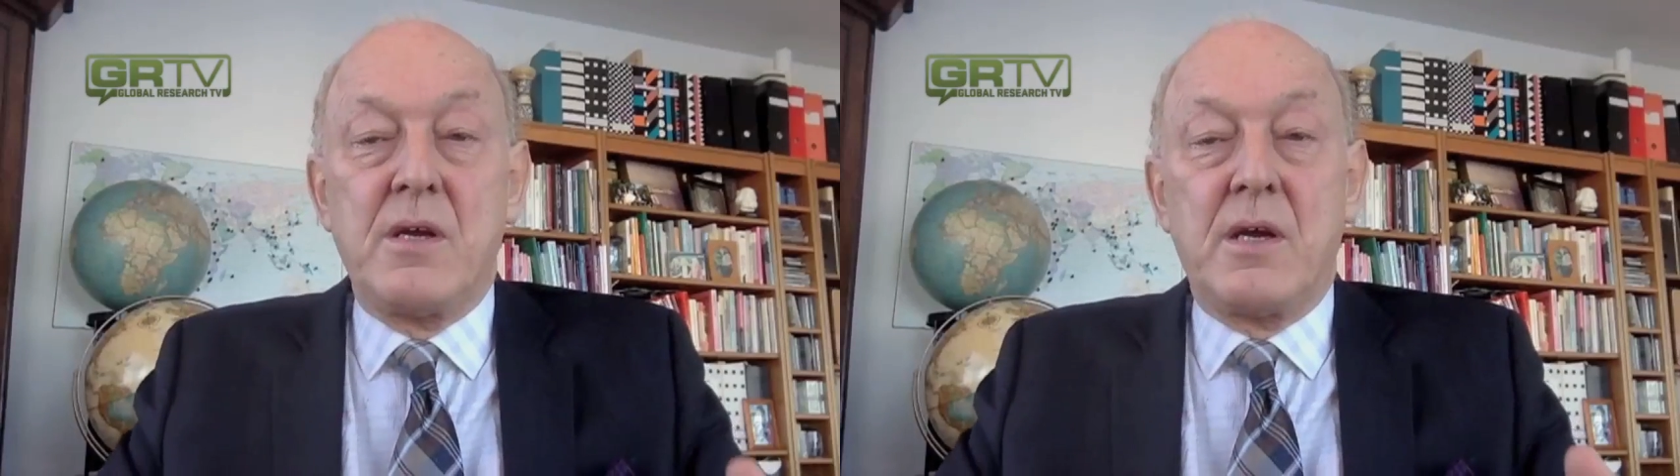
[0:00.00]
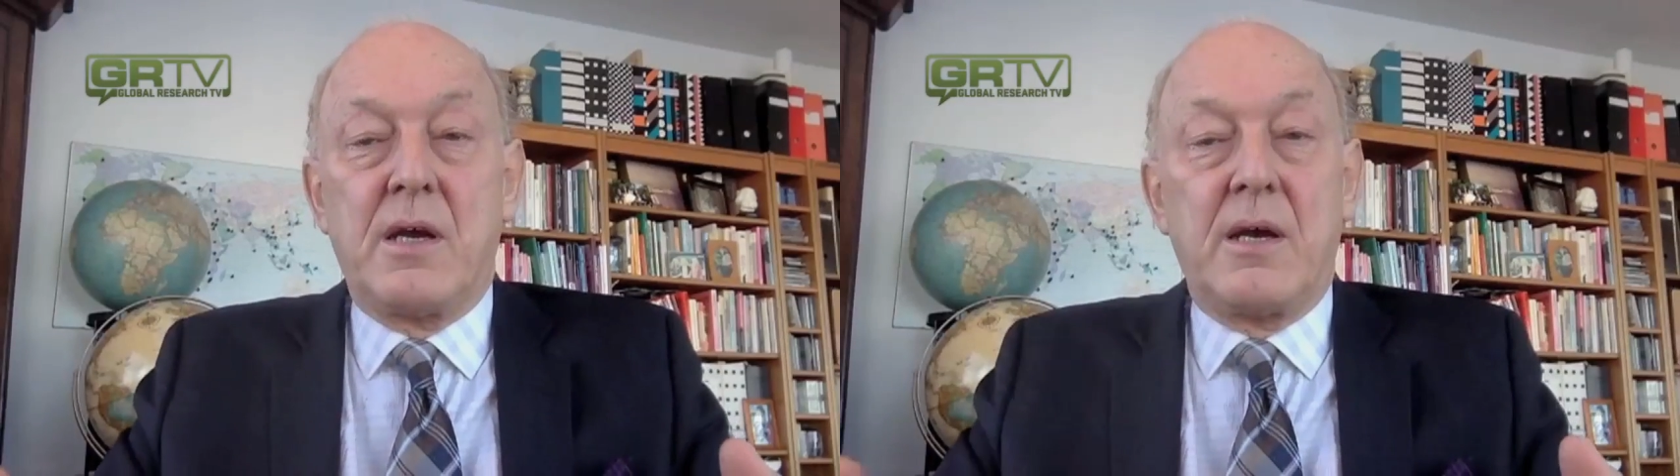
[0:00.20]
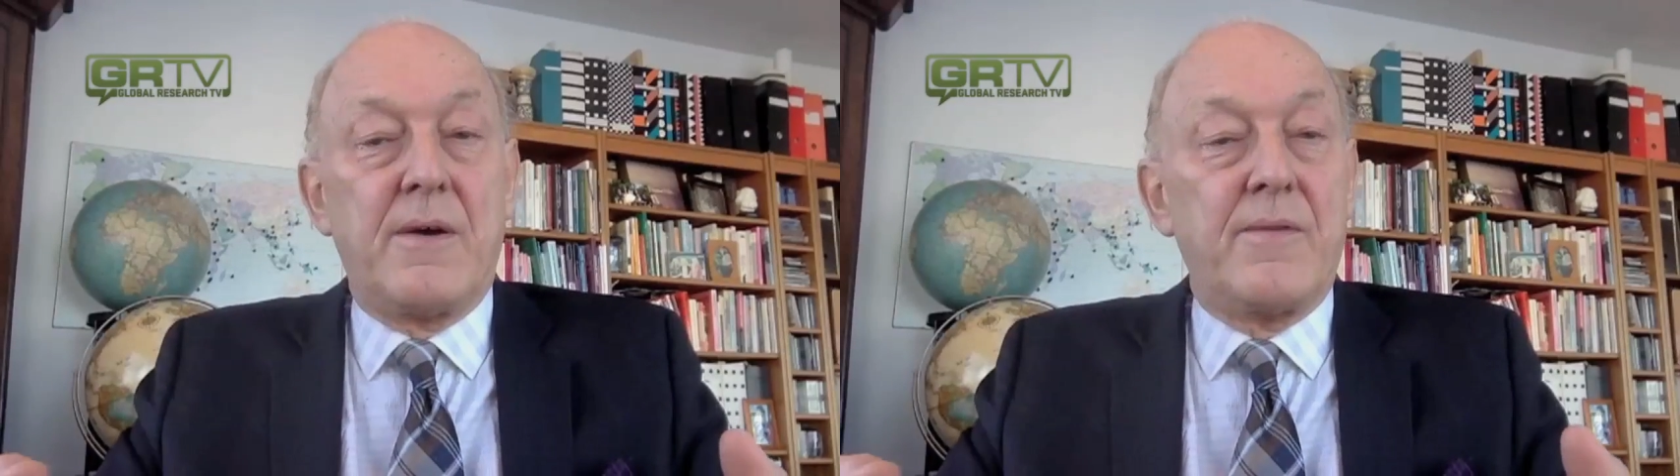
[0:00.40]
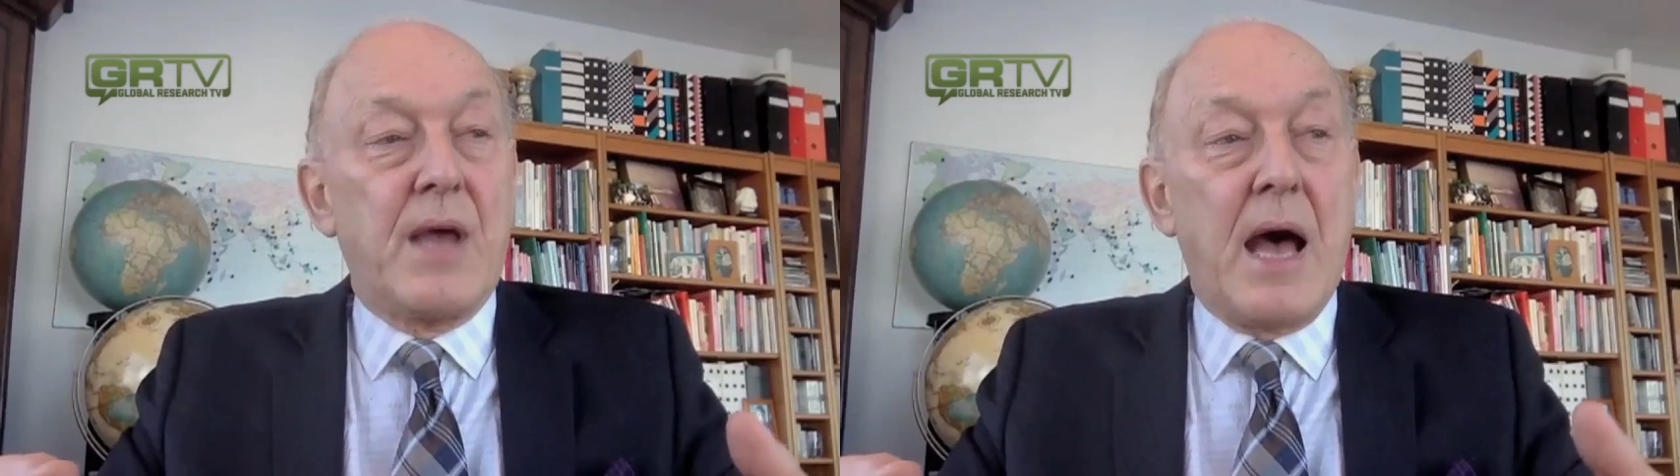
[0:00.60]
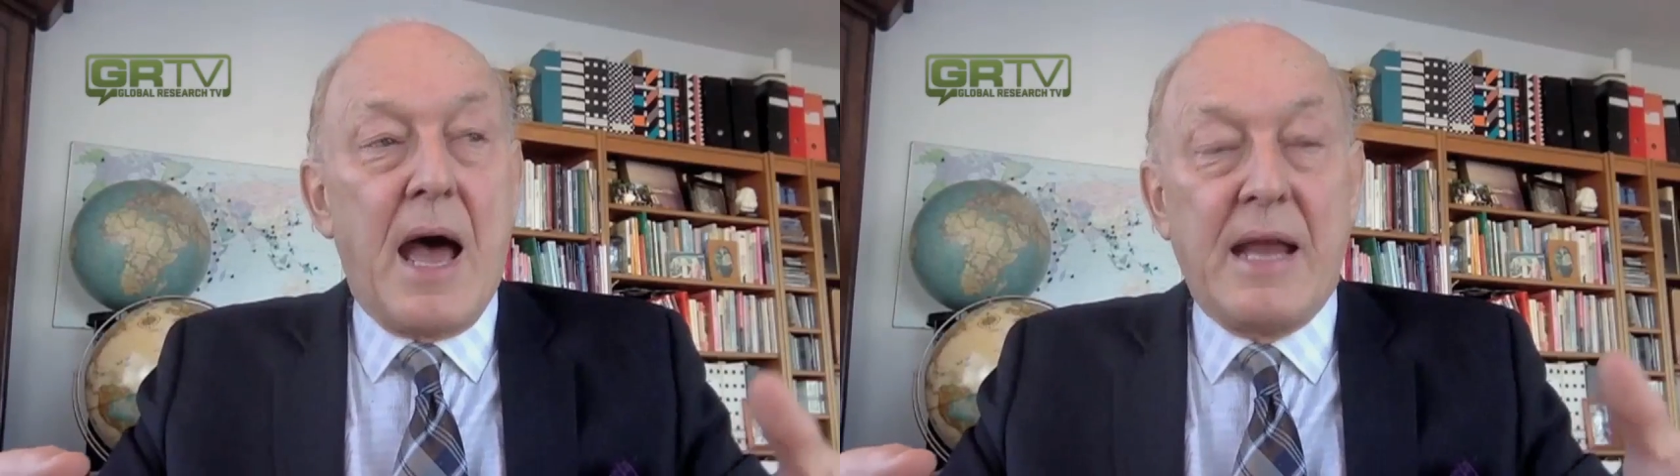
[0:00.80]

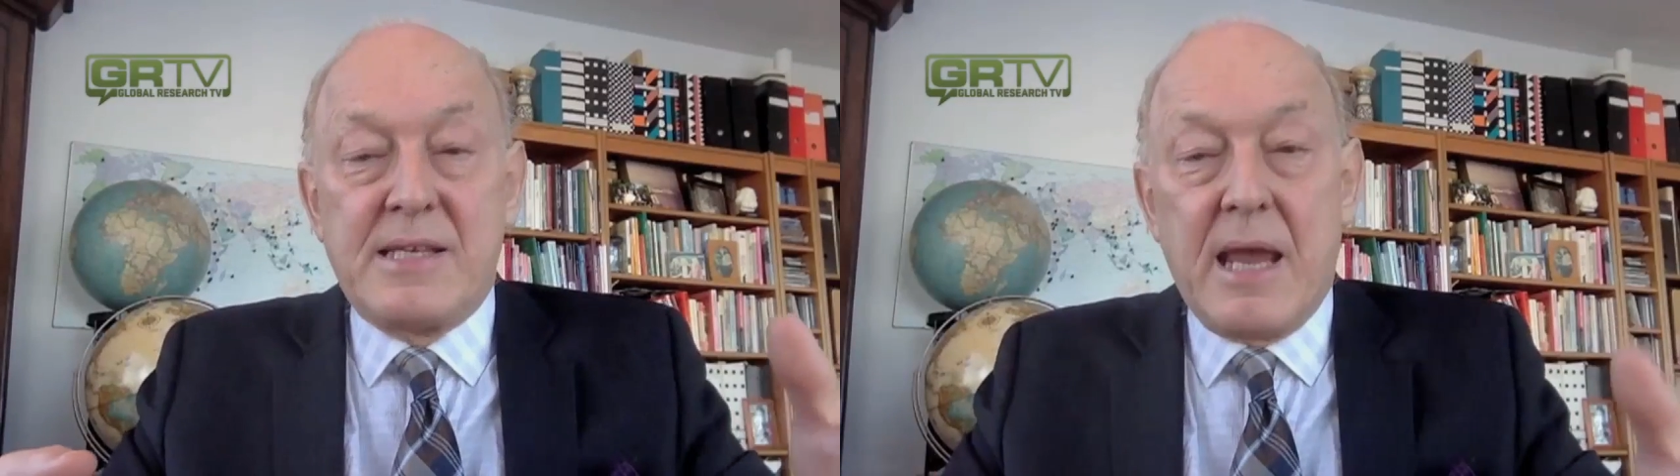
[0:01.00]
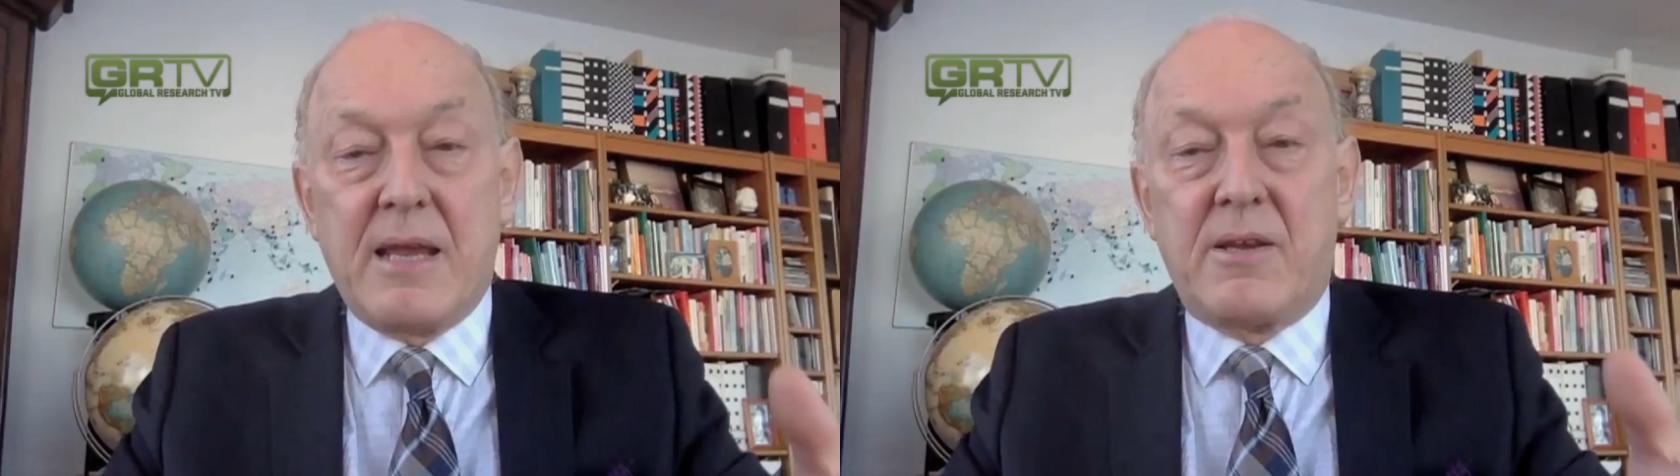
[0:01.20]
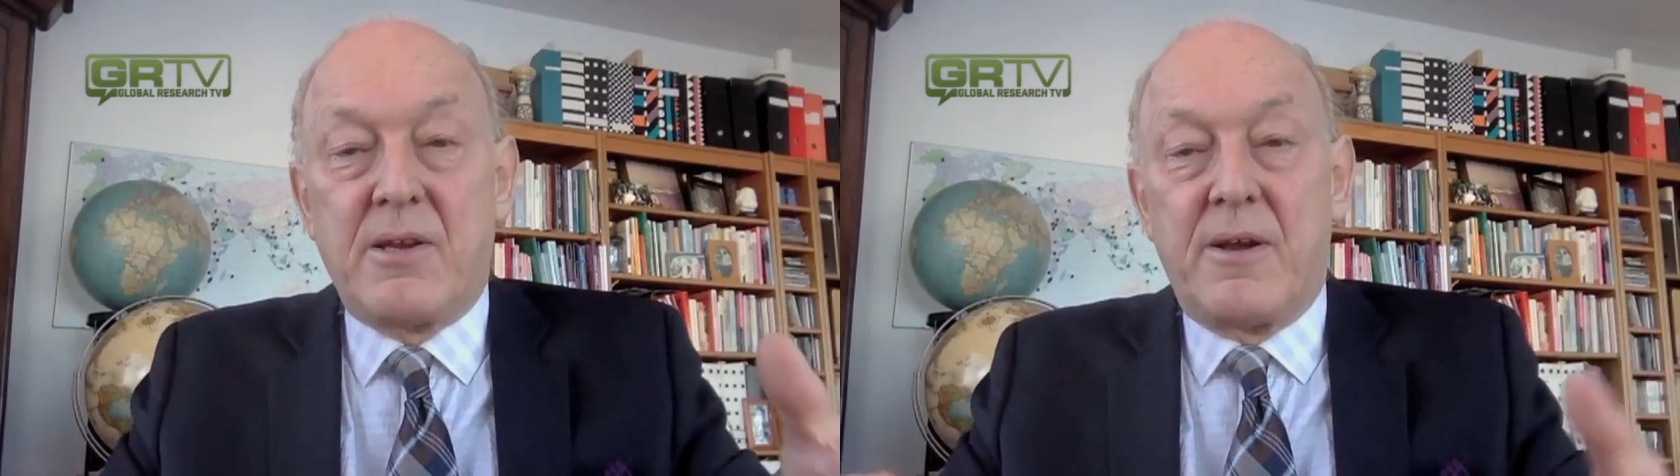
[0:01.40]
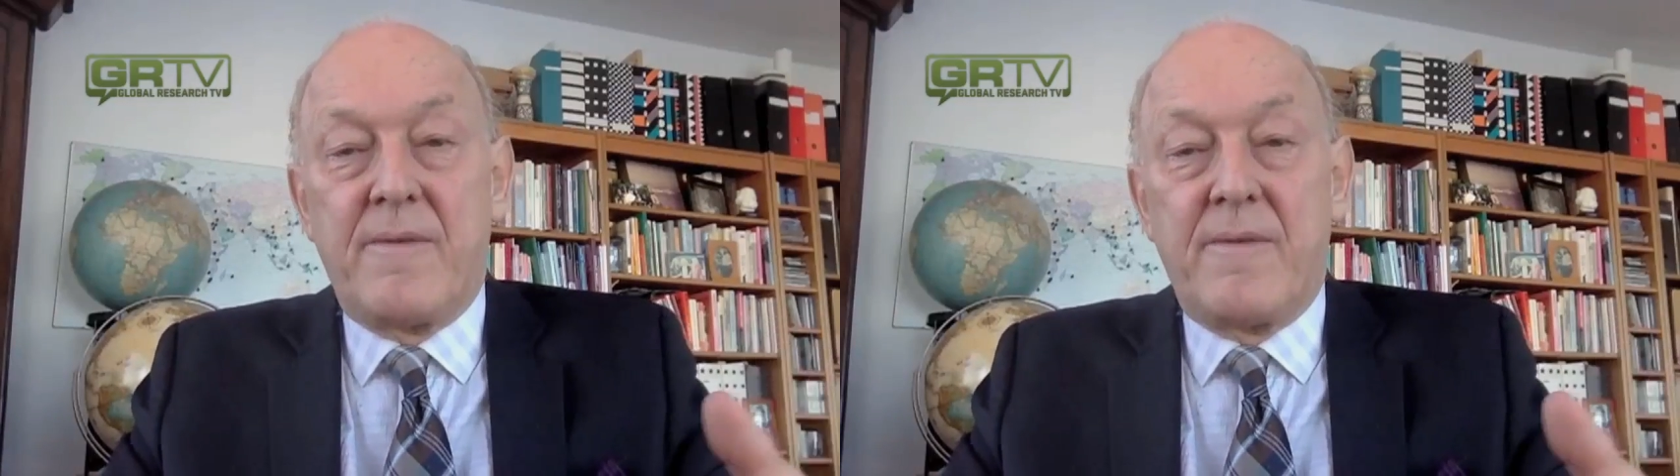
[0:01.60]
high-tech